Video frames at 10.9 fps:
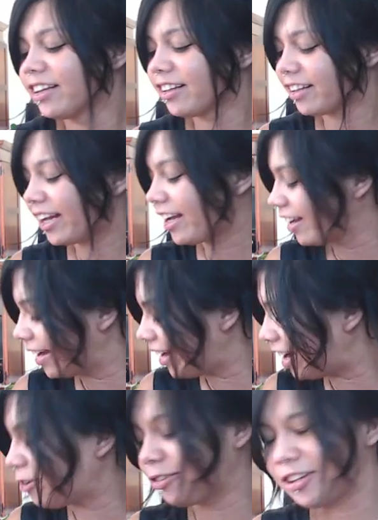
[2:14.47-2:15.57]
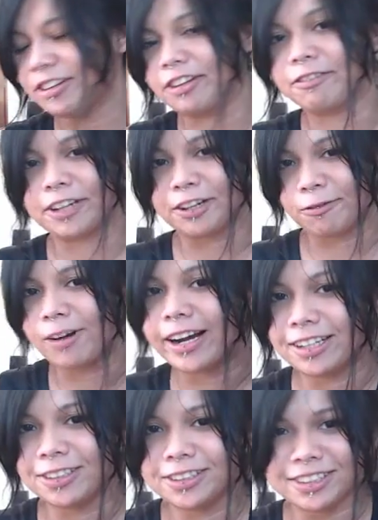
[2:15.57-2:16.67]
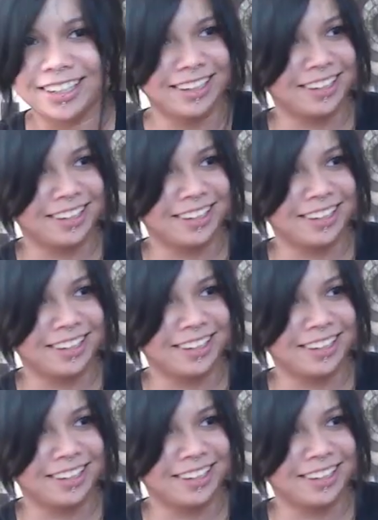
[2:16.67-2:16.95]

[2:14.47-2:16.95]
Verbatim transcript: Like out in the fucking wild.